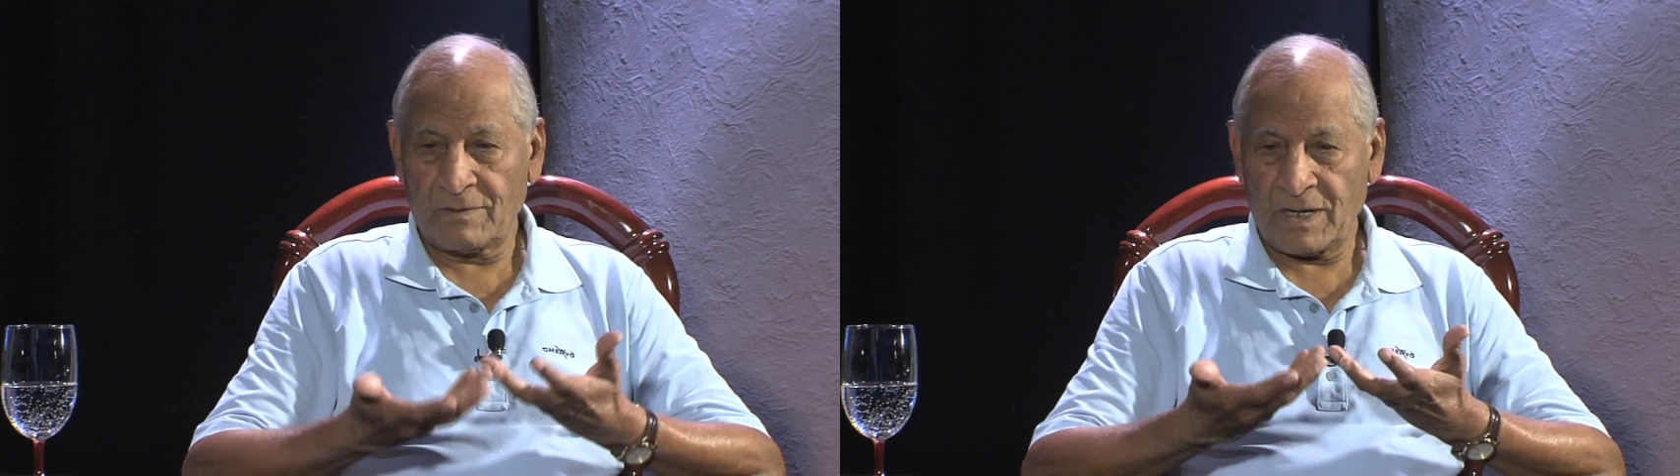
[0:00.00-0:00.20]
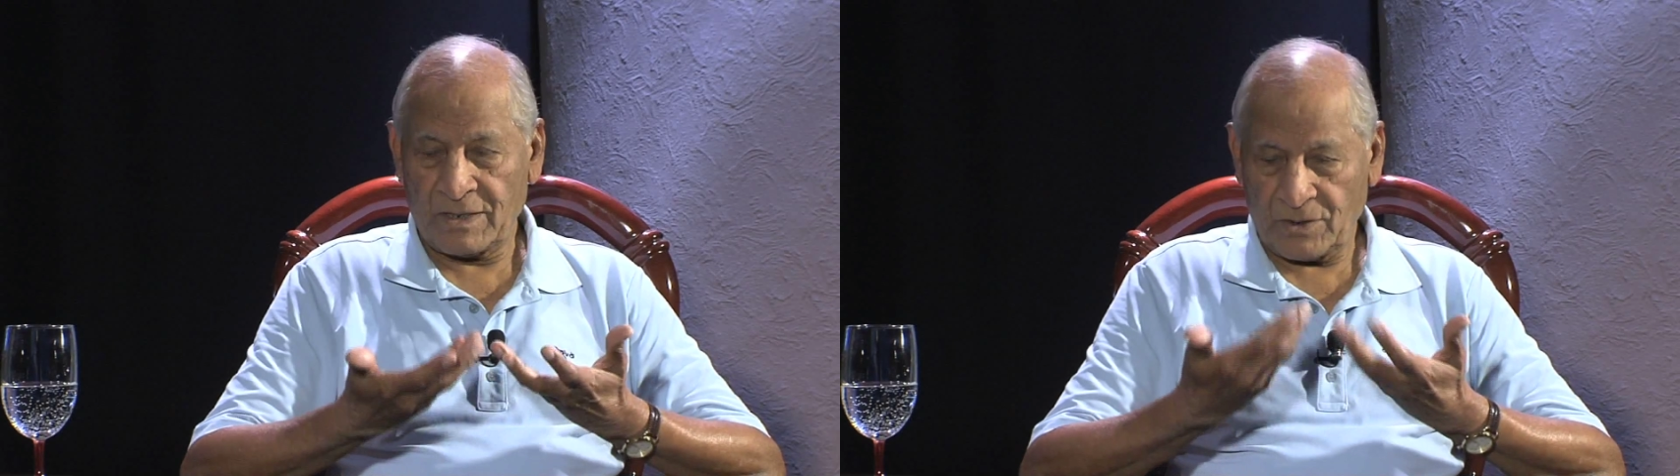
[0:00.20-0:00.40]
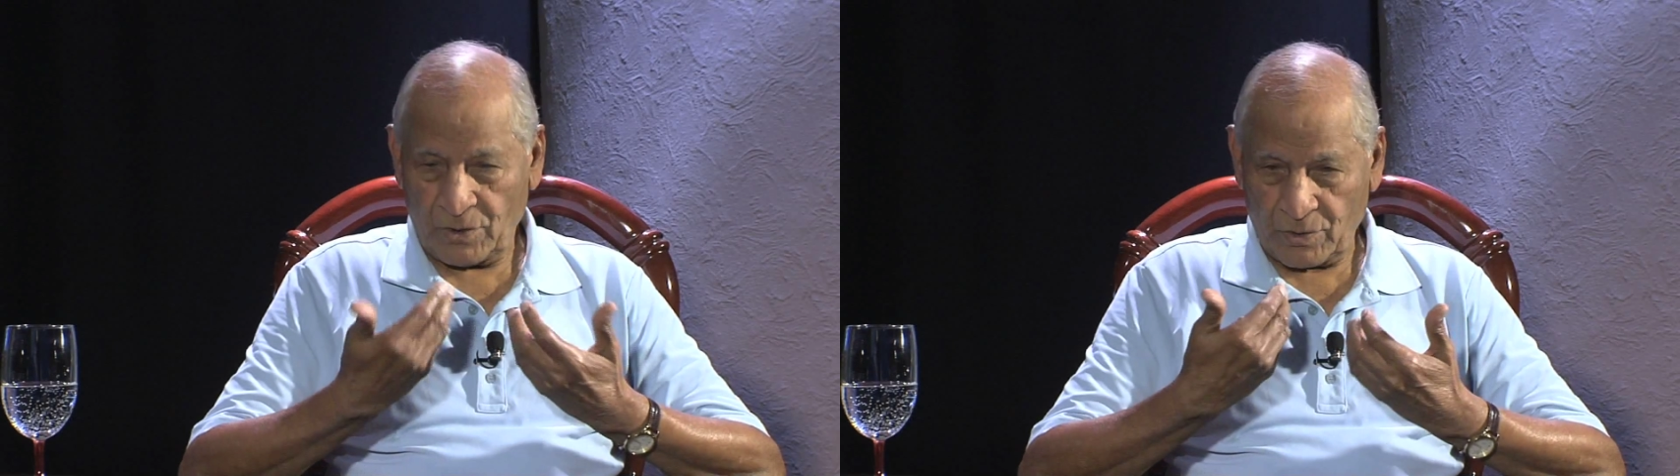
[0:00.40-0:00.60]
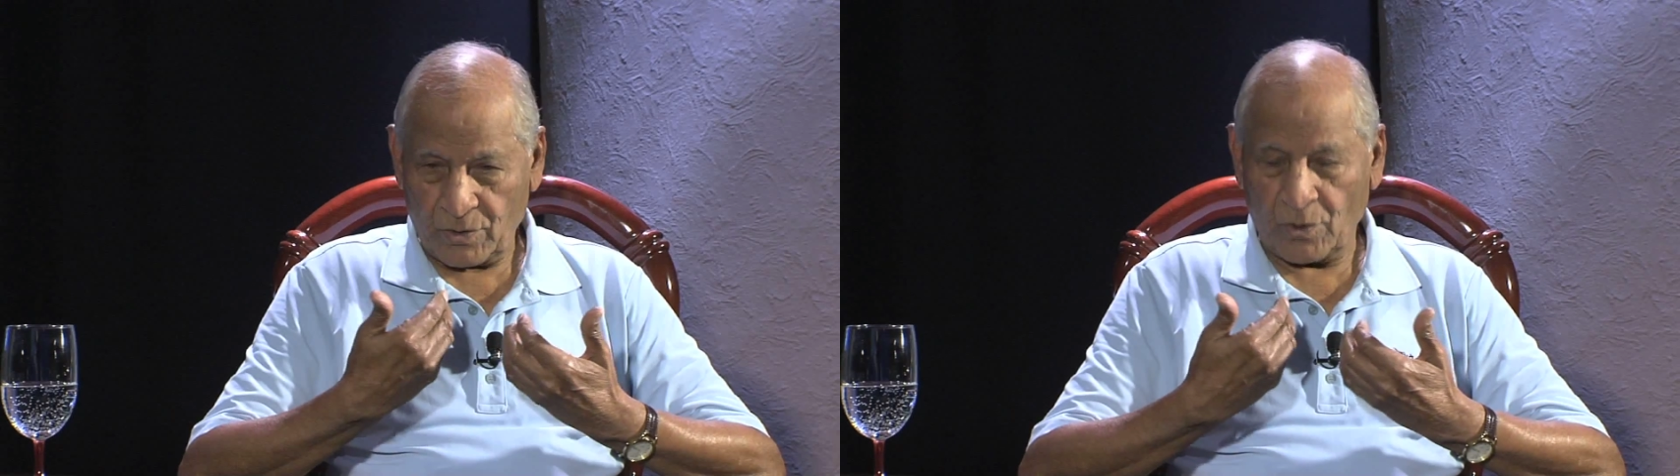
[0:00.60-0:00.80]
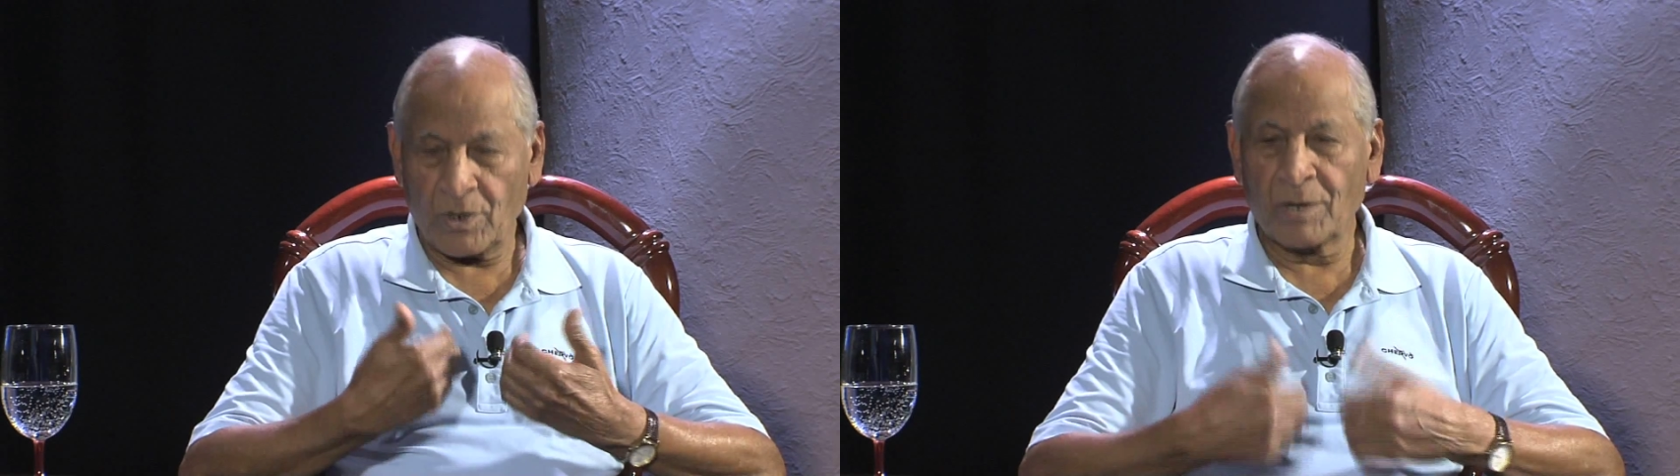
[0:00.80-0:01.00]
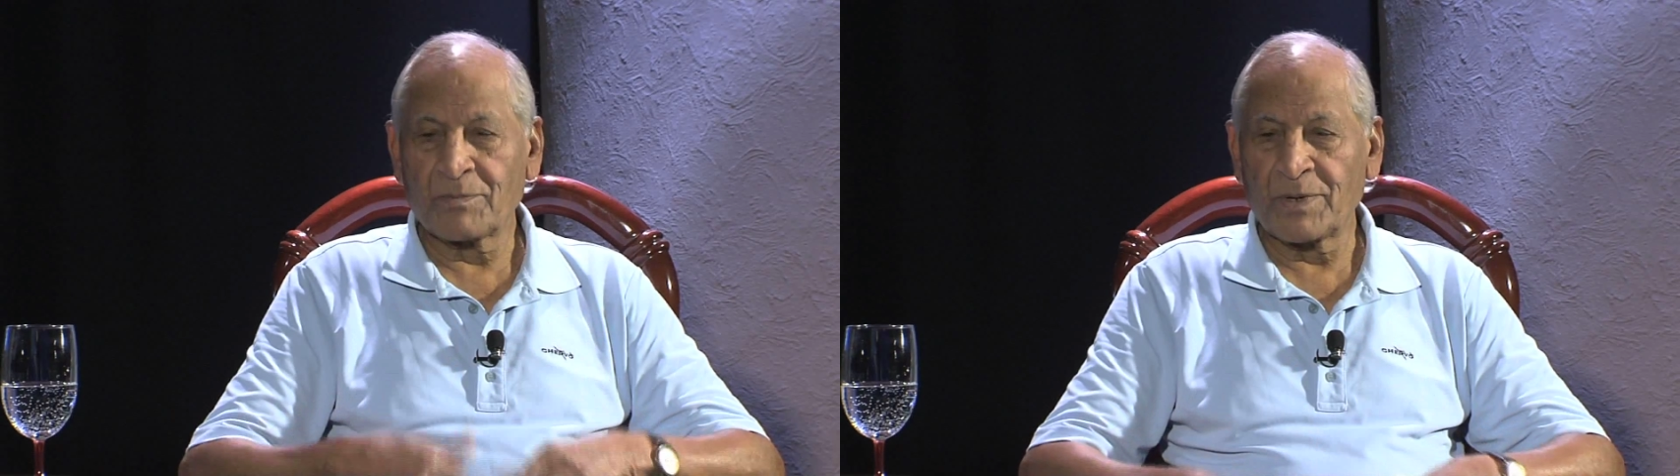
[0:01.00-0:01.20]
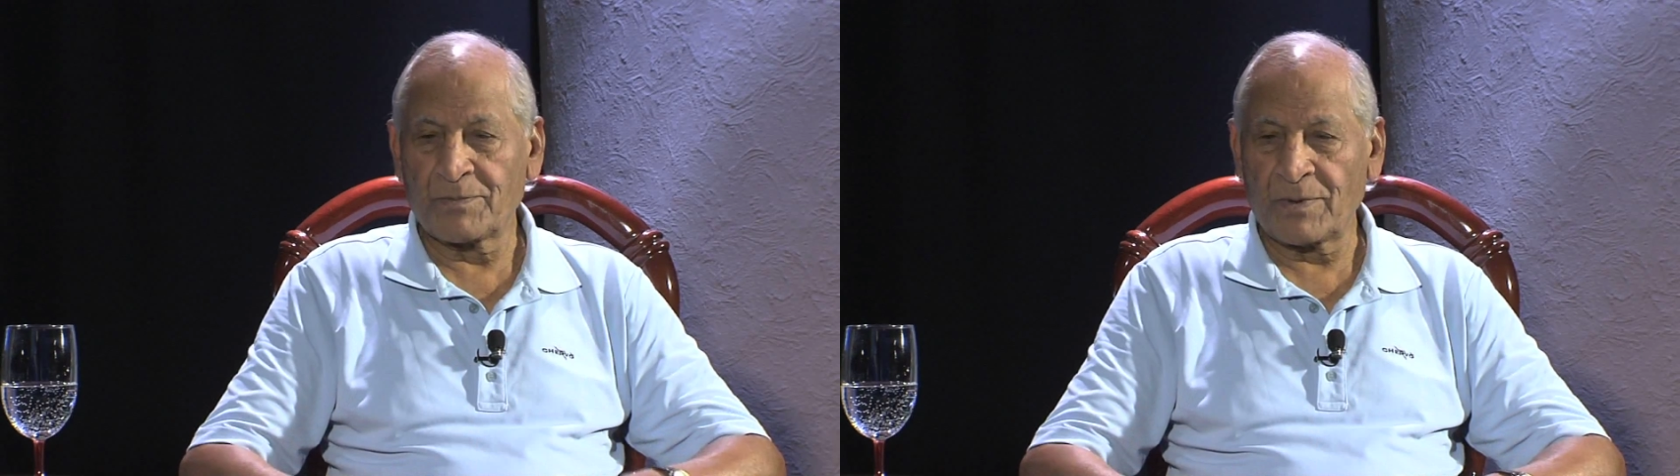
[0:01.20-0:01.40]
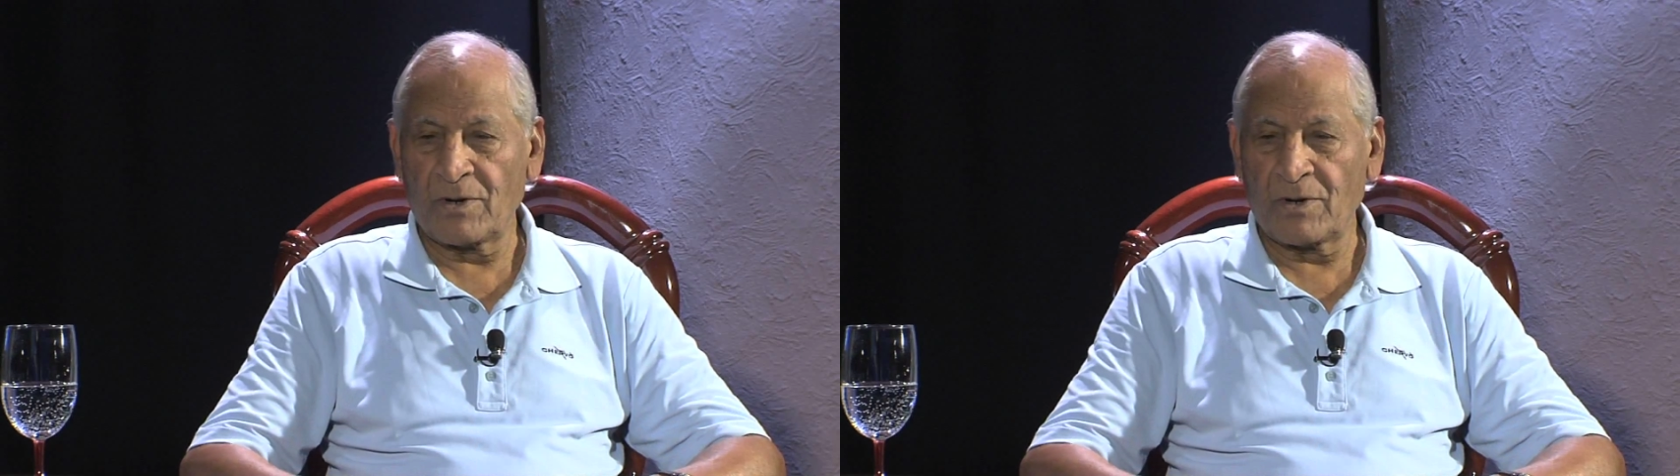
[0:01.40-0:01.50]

as grown-up people,